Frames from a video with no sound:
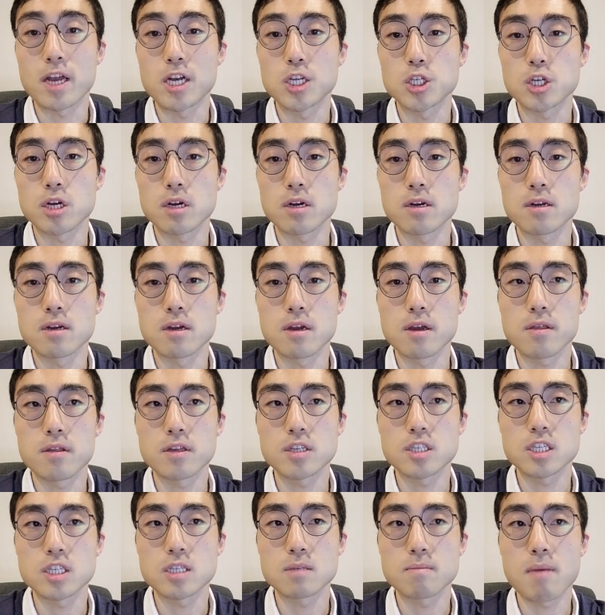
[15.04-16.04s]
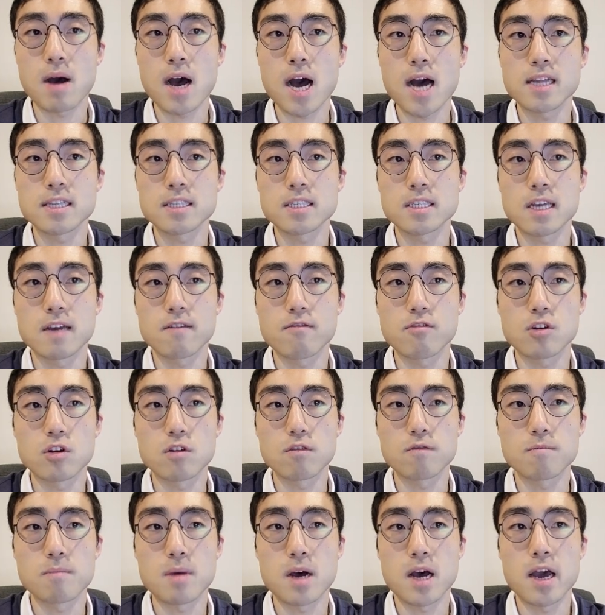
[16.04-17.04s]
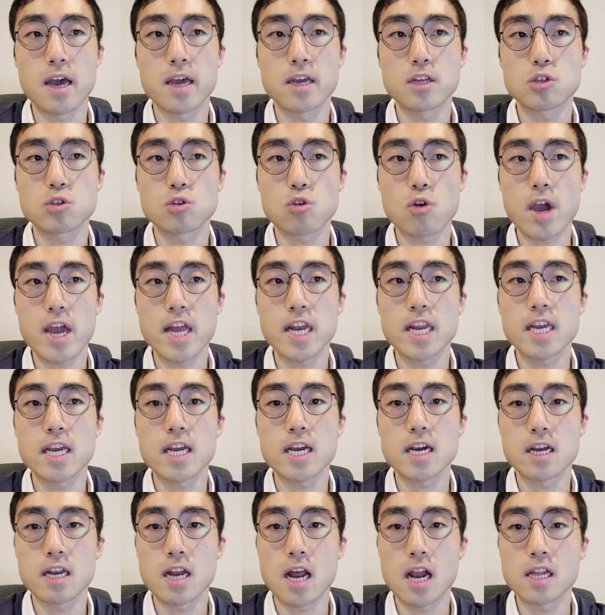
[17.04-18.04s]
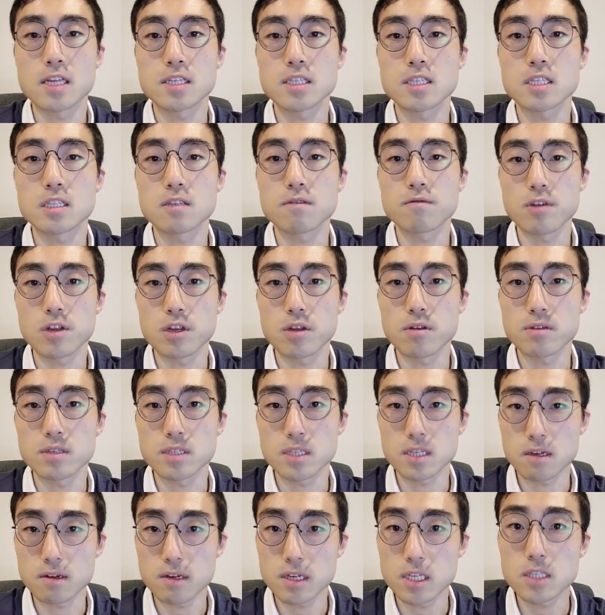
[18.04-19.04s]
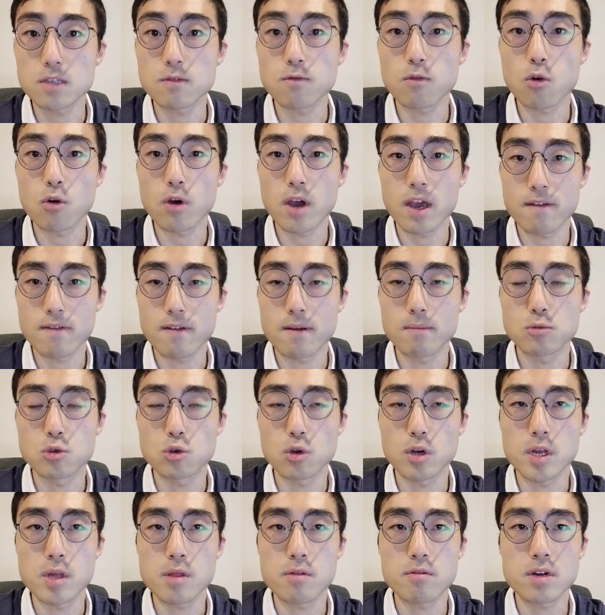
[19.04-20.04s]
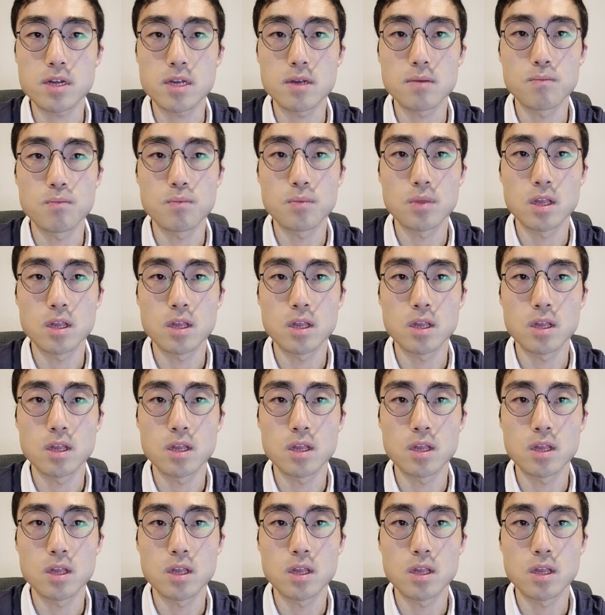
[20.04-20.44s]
Manager. This is part 7 of my training analysis video series for FM23.